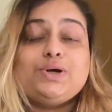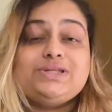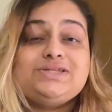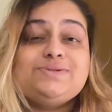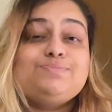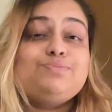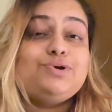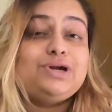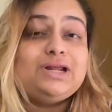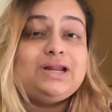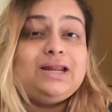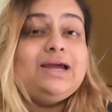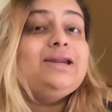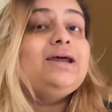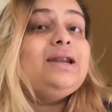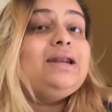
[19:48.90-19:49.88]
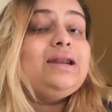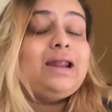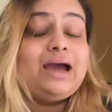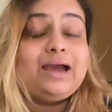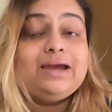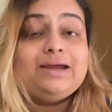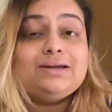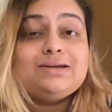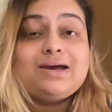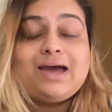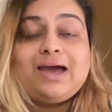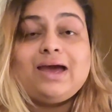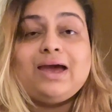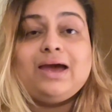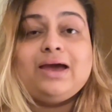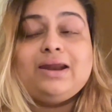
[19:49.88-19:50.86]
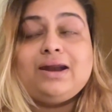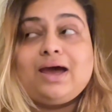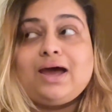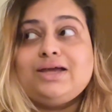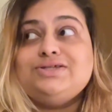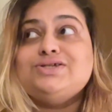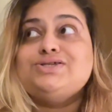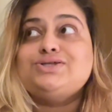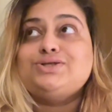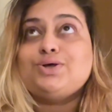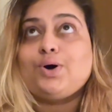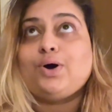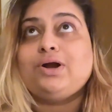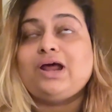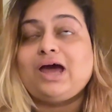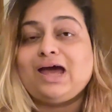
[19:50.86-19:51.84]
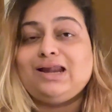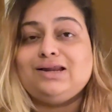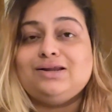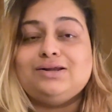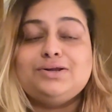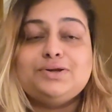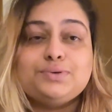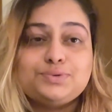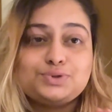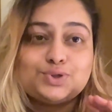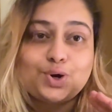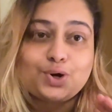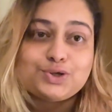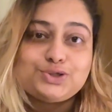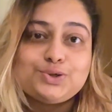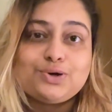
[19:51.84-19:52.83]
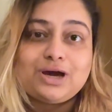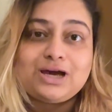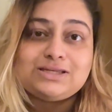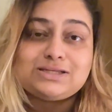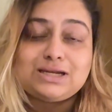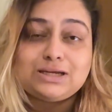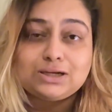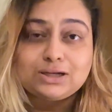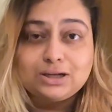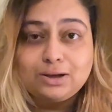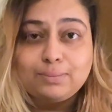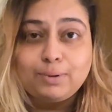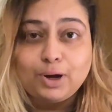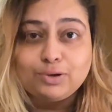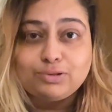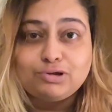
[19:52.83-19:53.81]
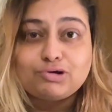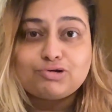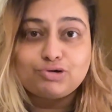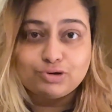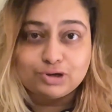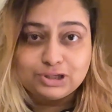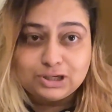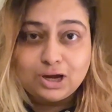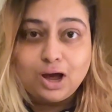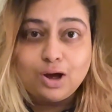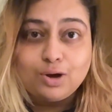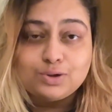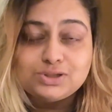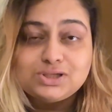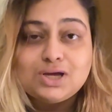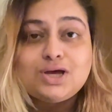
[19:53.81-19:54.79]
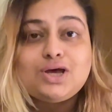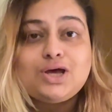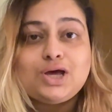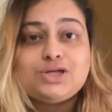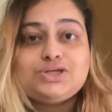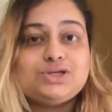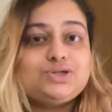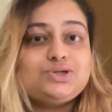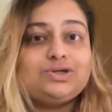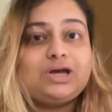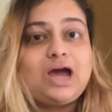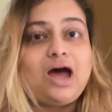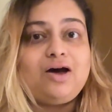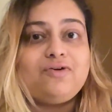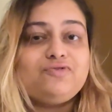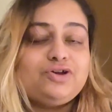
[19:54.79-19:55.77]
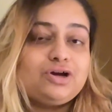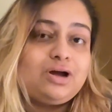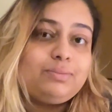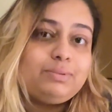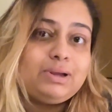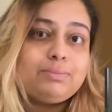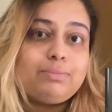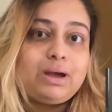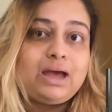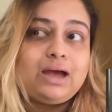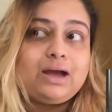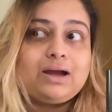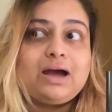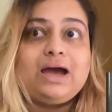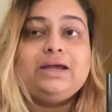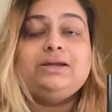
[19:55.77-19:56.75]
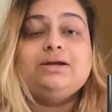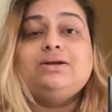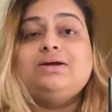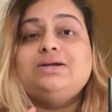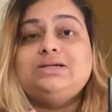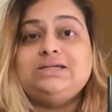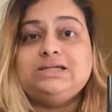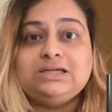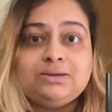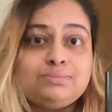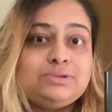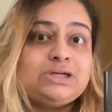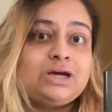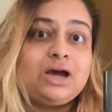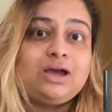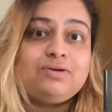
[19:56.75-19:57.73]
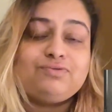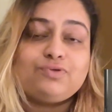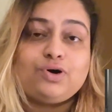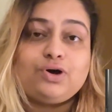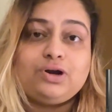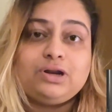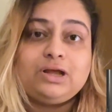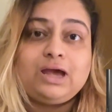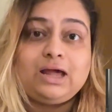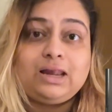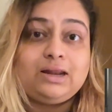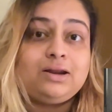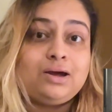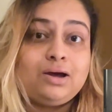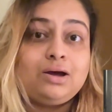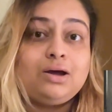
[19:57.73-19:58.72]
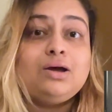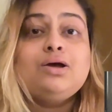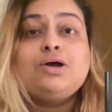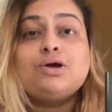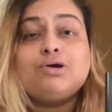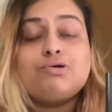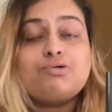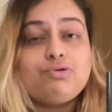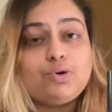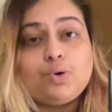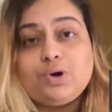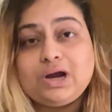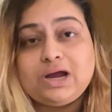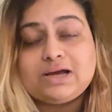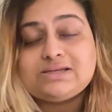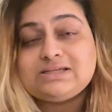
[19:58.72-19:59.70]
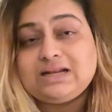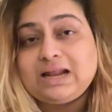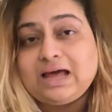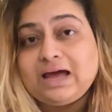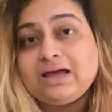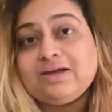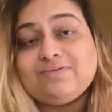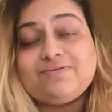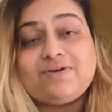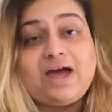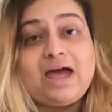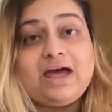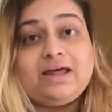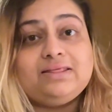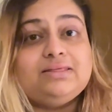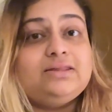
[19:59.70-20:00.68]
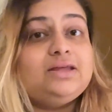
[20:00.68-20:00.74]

it's pretty late at night, and I just thought I'll talk to you guys a little about the Crookety House. So today, after coming back, I did a deep dive on Helena Roerich's life and